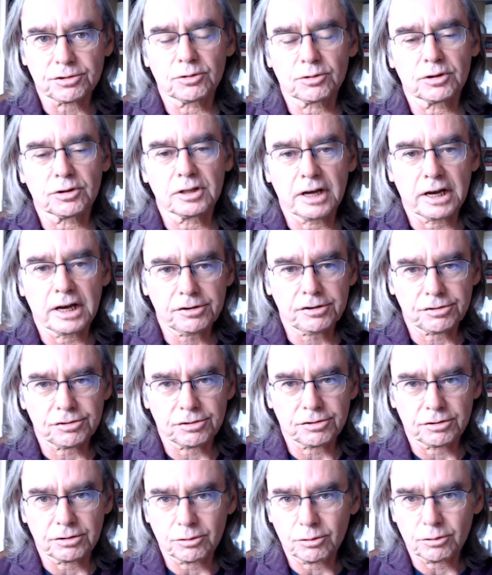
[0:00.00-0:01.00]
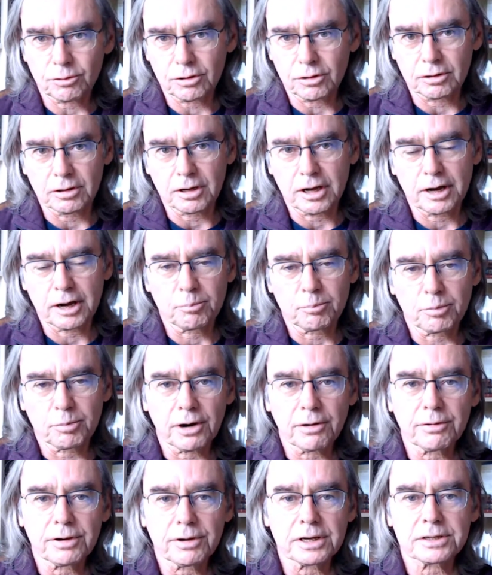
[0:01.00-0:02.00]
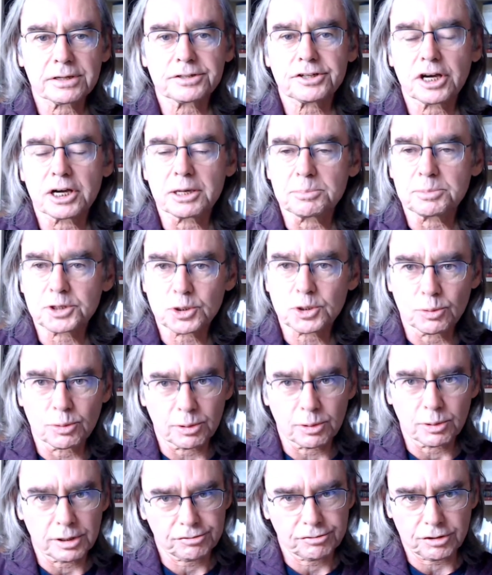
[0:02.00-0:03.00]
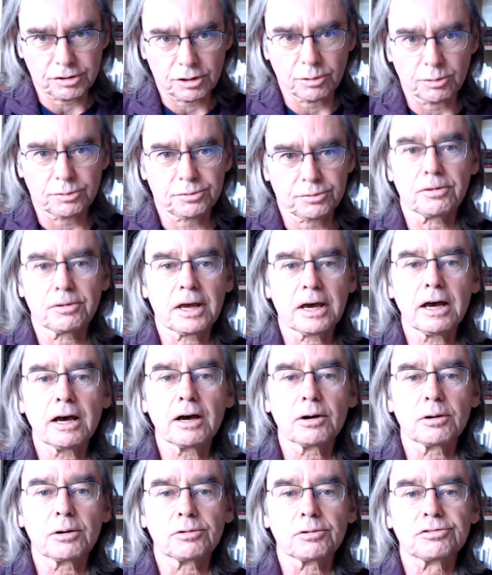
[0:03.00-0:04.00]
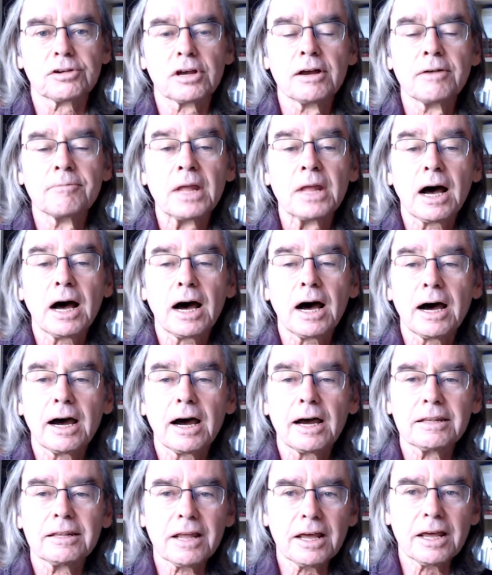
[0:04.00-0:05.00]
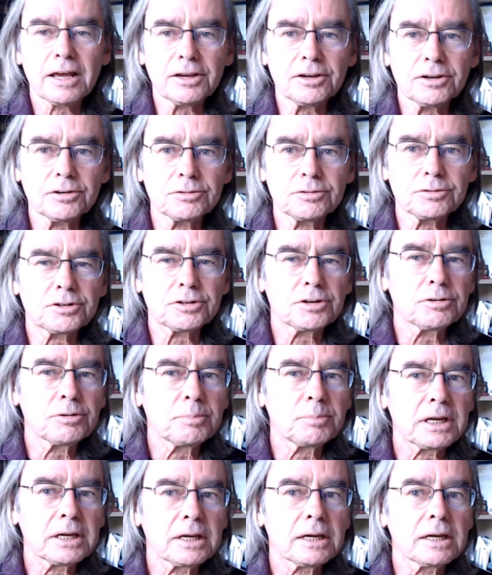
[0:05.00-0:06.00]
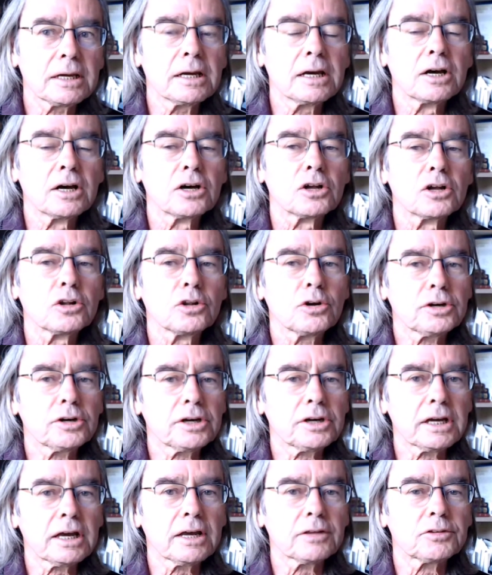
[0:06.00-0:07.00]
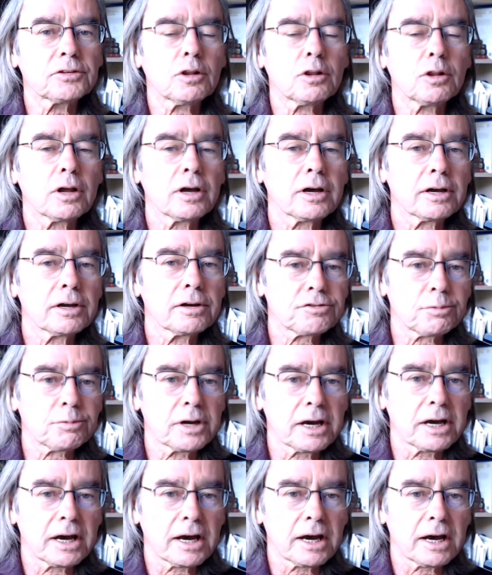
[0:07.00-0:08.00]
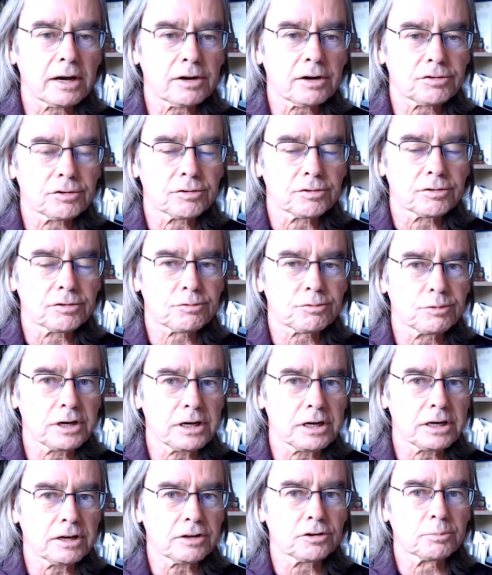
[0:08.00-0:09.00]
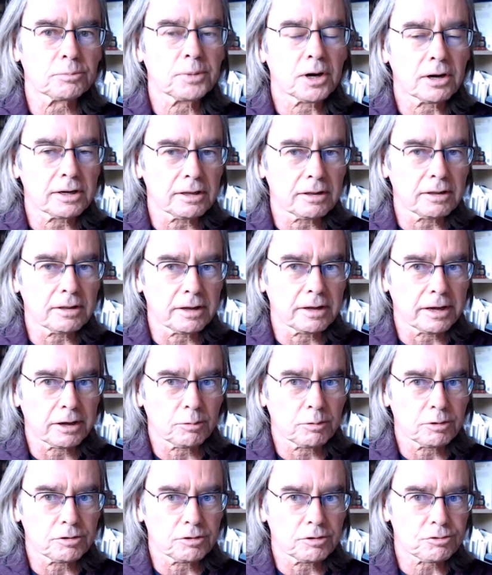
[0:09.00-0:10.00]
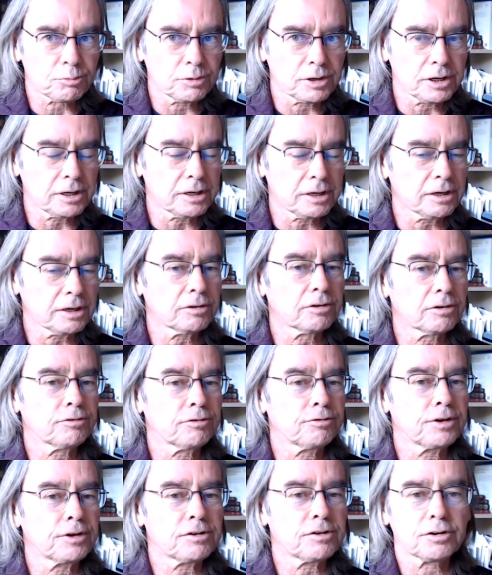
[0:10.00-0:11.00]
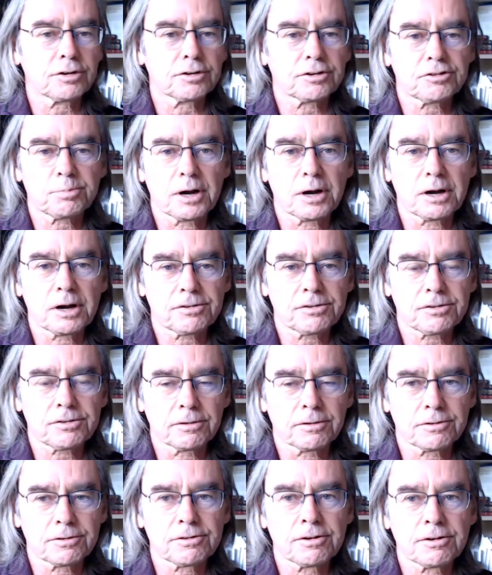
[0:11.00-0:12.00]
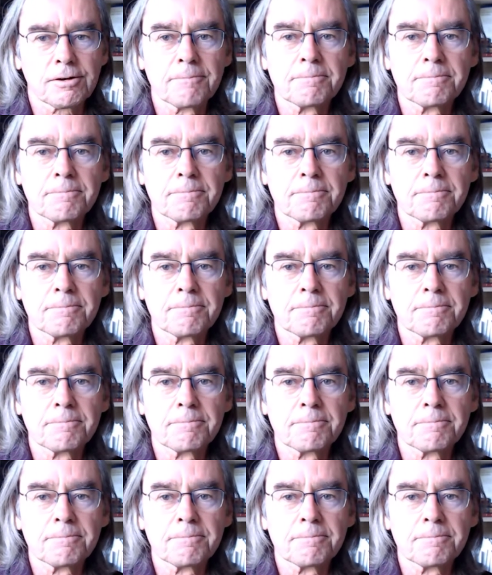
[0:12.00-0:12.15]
or a lecture or a librarian type tour as you go through the house. I'd like you to be looking at the client's reactions, reading their body language, reading their facial expressions.